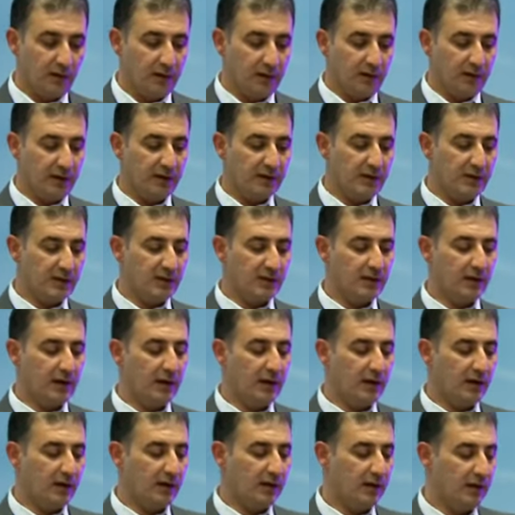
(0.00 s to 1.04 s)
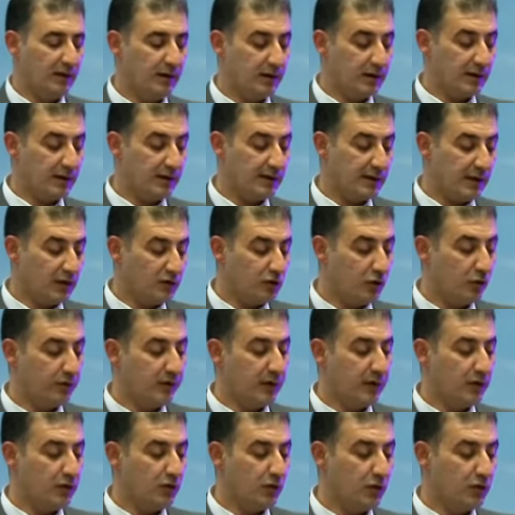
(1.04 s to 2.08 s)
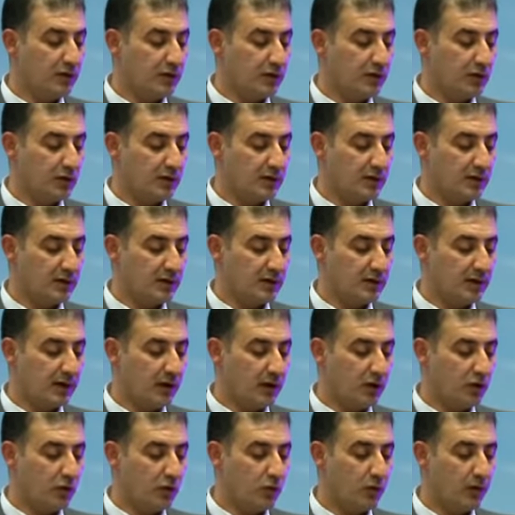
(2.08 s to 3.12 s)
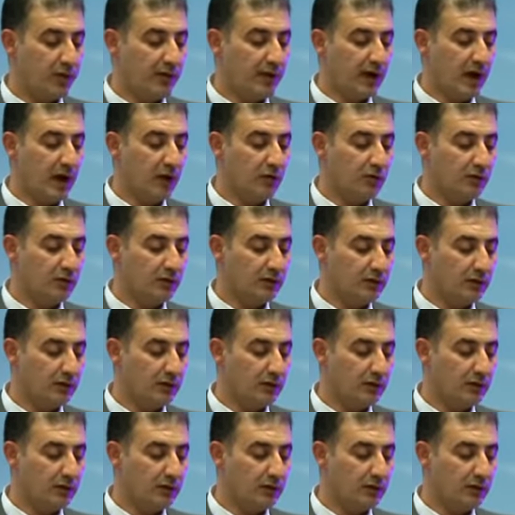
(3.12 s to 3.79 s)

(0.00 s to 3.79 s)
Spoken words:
This is the results of the new resources scenario without